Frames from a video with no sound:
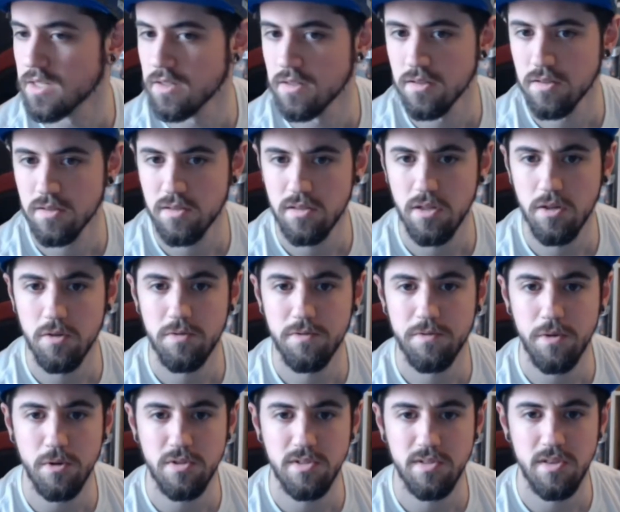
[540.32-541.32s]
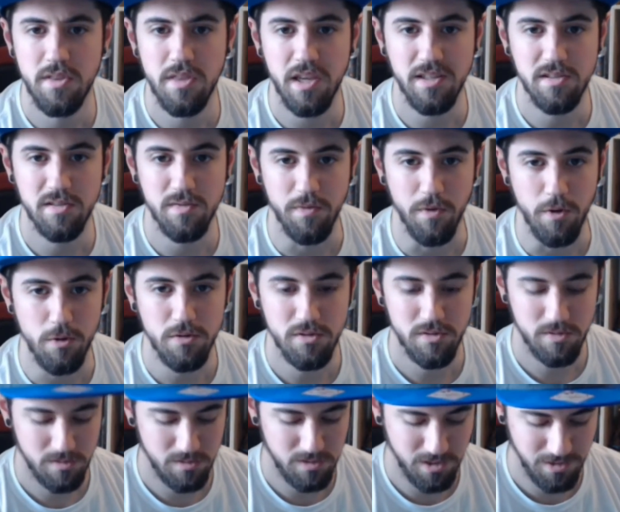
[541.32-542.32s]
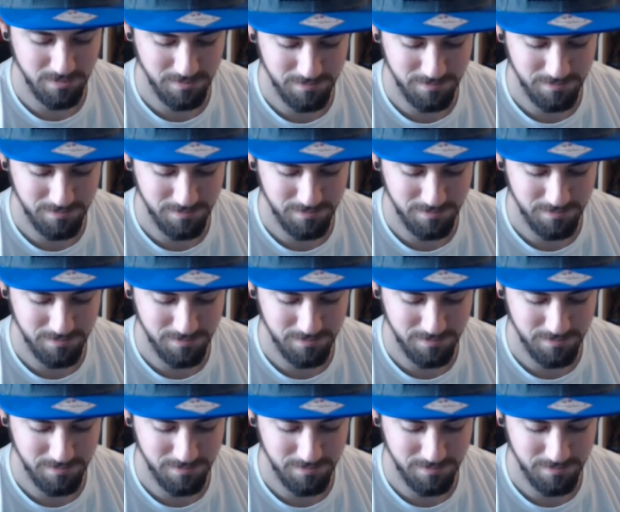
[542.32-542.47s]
So first things first,